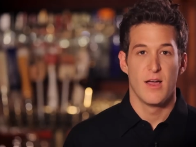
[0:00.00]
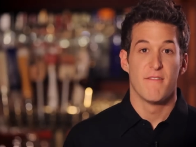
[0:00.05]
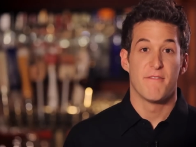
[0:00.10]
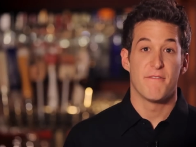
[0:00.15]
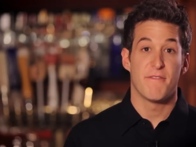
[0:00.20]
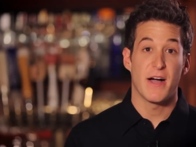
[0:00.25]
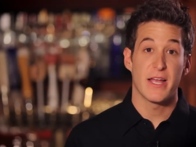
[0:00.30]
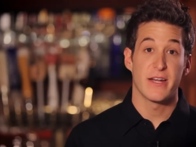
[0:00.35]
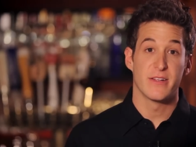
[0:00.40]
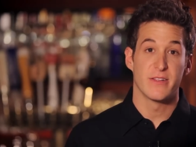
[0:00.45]

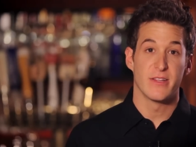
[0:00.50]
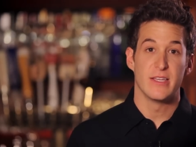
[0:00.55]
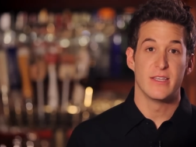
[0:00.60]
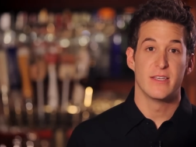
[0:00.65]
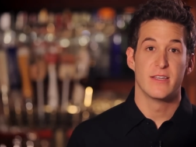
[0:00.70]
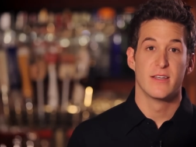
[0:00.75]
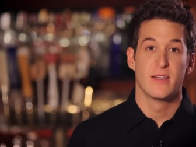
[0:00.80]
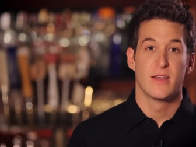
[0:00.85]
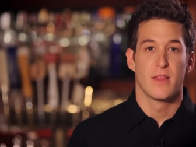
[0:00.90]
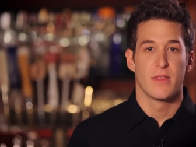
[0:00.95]
Finally,
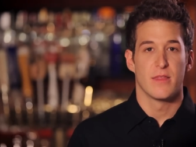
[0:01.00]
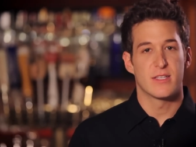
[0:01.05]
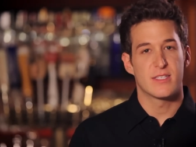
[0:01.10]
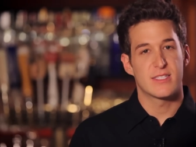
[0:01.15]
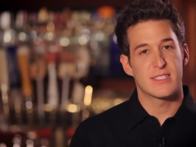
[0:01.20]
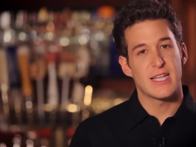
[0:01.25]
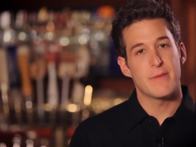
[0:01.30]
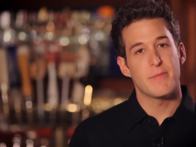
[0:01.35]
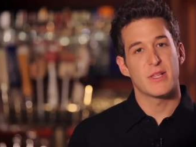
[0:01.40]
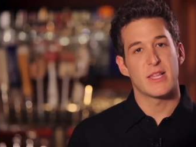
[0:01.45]
the
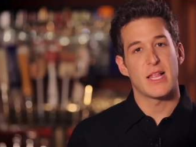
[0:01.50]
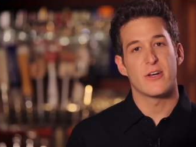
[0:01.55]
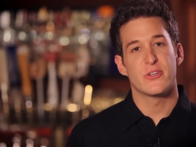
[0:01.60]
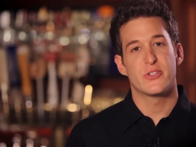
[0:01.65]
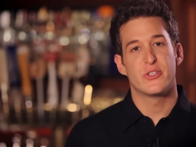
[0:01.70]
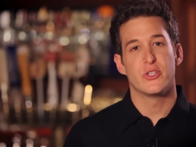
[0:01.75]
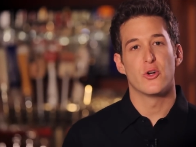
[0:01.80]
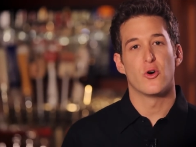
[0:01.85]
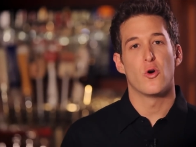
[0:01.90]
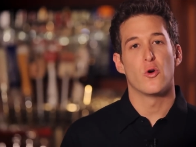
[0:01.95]
stem allows
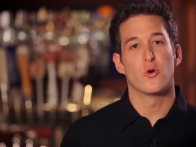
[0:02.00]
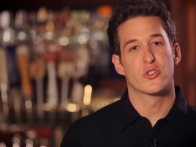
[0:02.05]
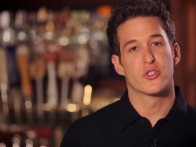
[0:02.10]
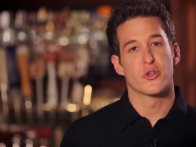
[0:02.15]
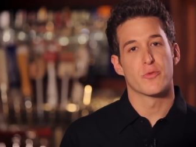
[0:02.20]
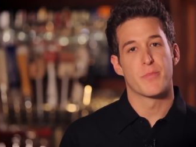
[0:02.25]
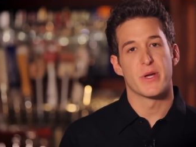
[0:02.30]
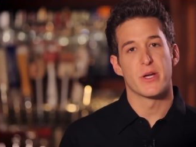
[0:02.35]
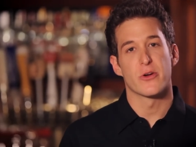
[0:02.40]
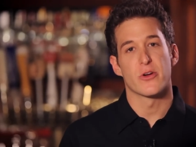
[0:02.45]
you to hold your
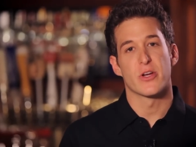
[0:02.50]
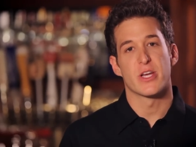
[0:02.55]
beer